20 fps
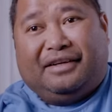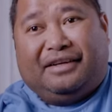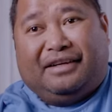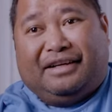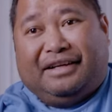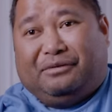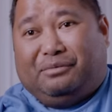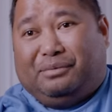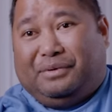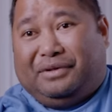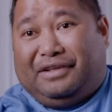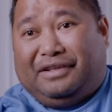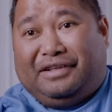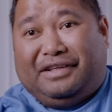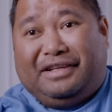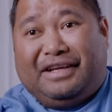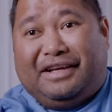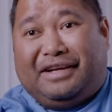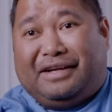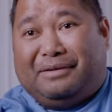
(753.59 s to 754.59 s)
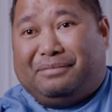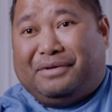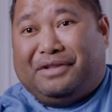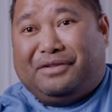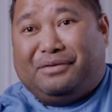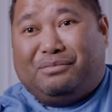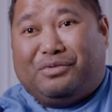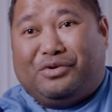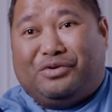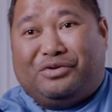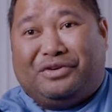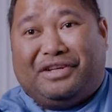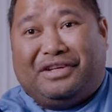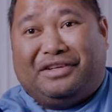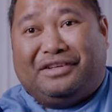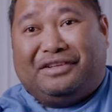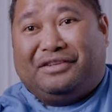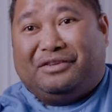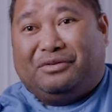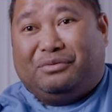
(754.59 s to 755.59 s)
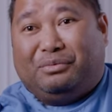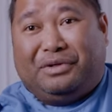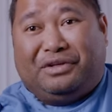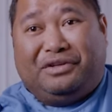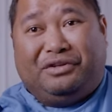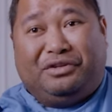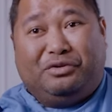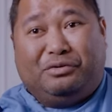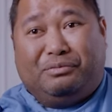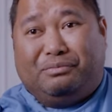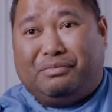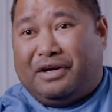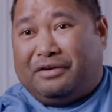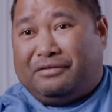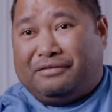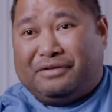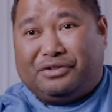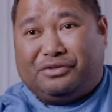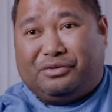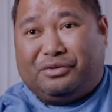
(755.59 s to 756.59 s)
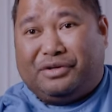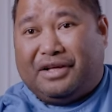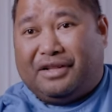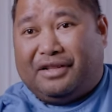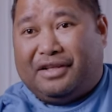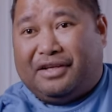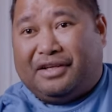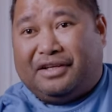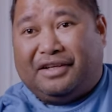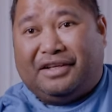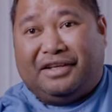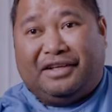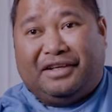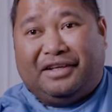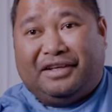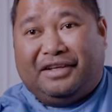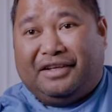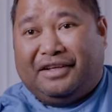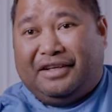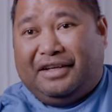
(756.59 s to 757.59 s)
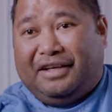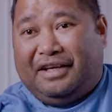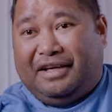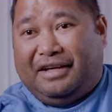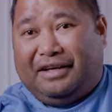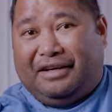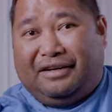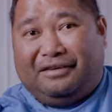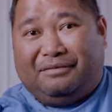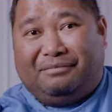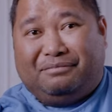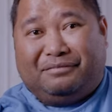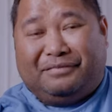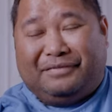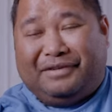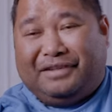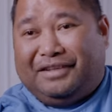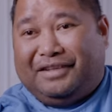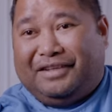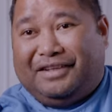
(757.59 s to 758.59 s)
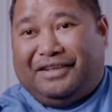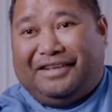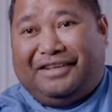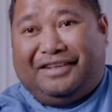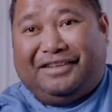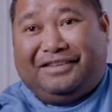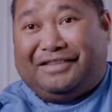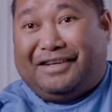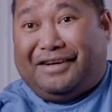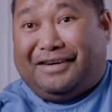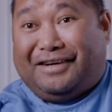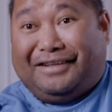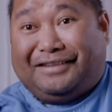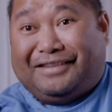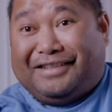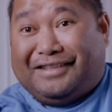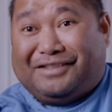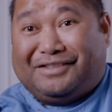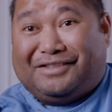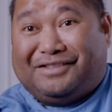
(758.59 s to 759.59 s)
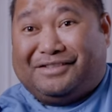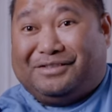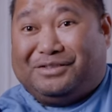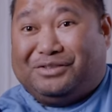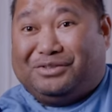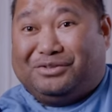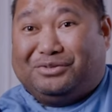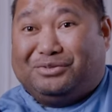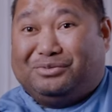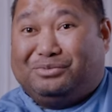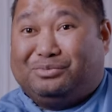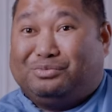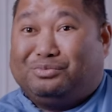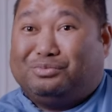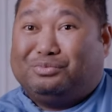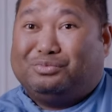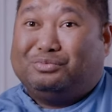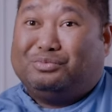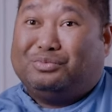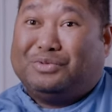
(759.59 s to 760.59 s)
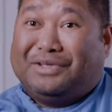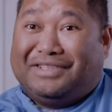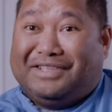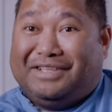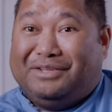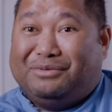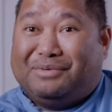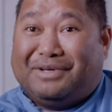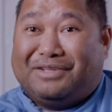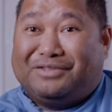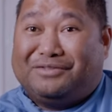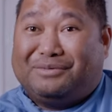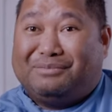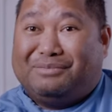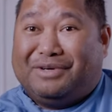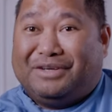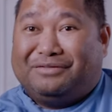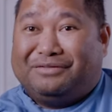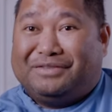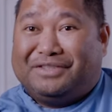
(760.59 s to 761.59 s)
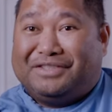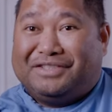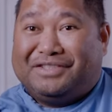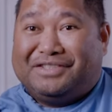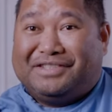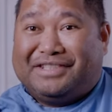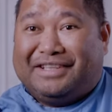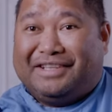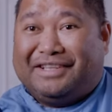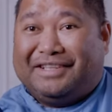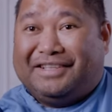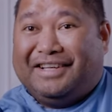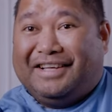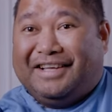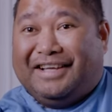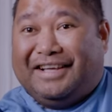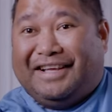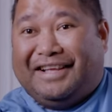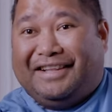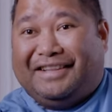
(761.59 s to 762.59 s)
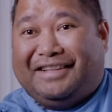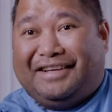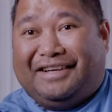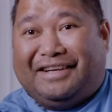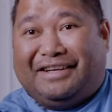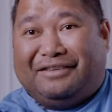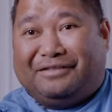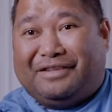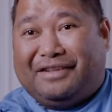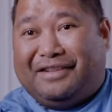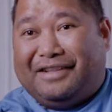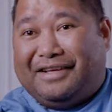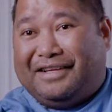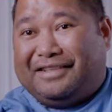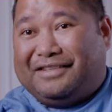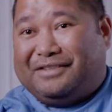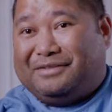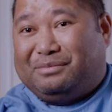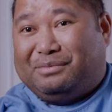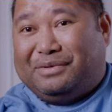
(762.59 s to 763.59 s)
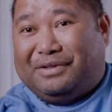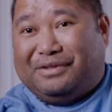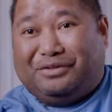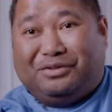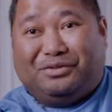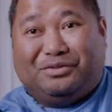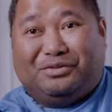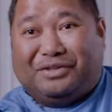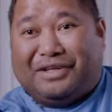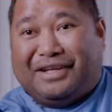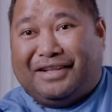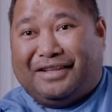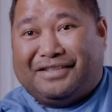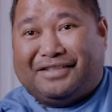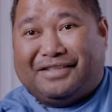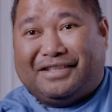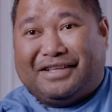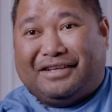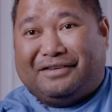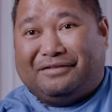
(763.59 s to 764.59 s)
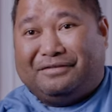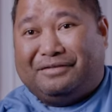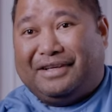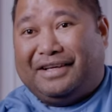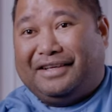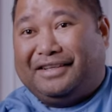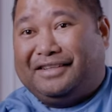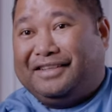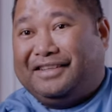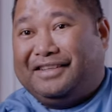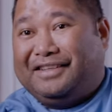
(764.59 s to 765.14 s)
Like we'd get up in the morning, we'd do breakfast together. He'll direct us to what he wants for breakfast. And then after that, we'll do other stuff like